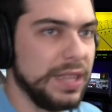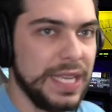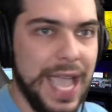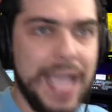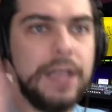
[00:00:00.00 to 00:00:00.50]

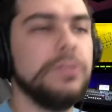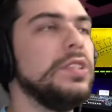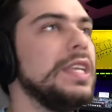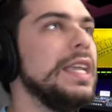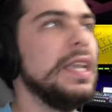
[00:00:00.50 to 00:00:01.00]
The
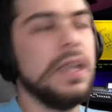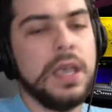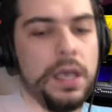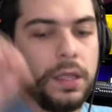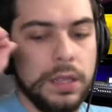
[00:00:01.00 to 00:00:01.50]
AOC,
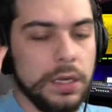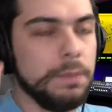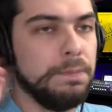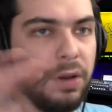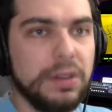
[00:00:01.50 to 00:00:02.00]
the
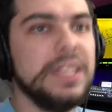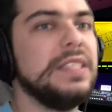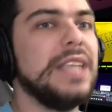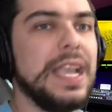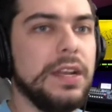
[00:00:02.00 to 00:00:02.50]
Bernie
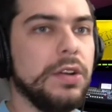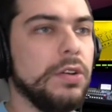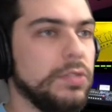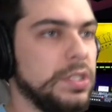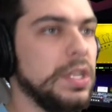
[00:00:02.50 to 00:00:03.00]

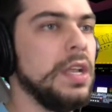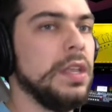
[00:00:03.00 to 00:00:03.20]
Sanders,